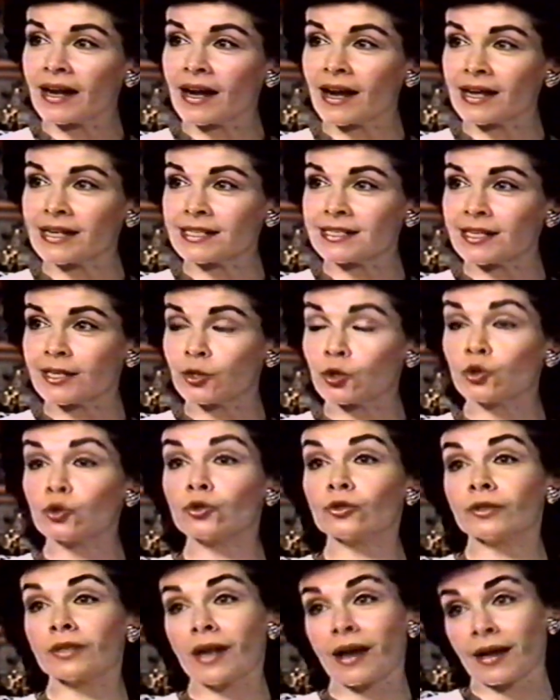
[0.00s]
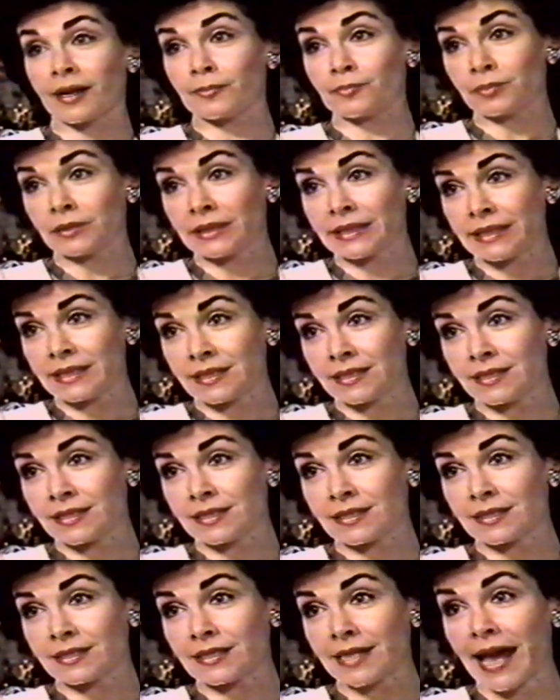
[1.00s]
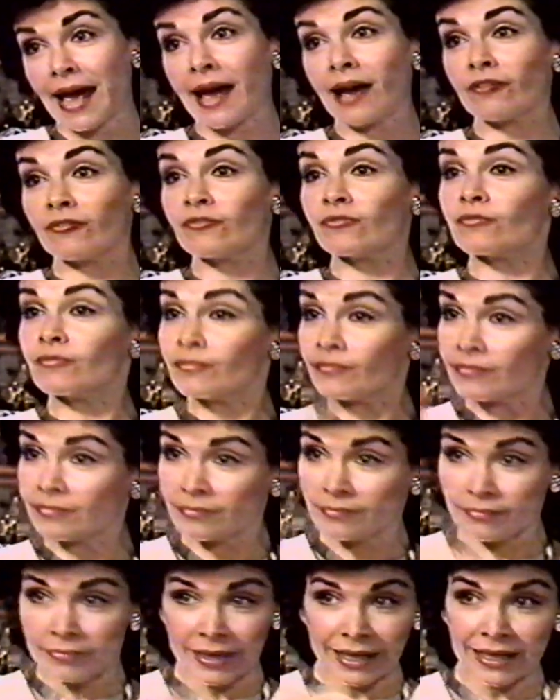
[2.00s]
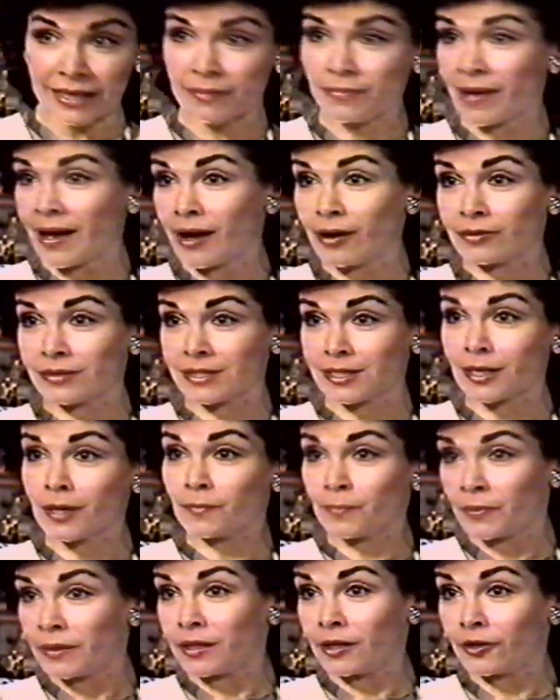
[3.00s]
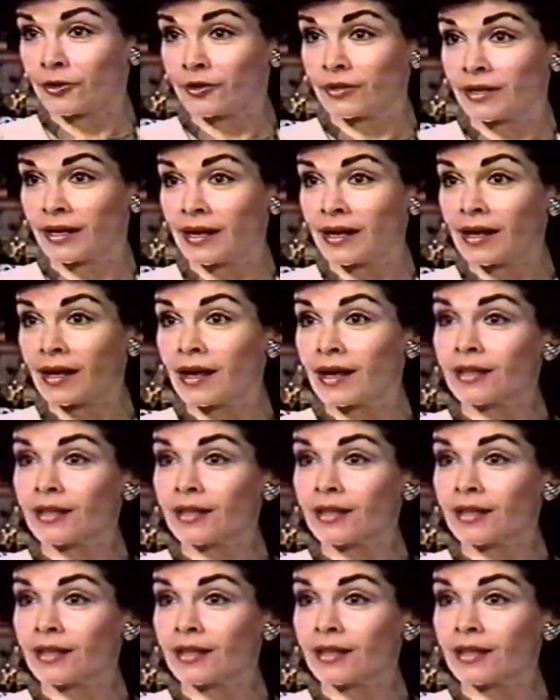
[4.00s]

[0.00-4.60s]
and I said, could I please have Mickey Mouse appear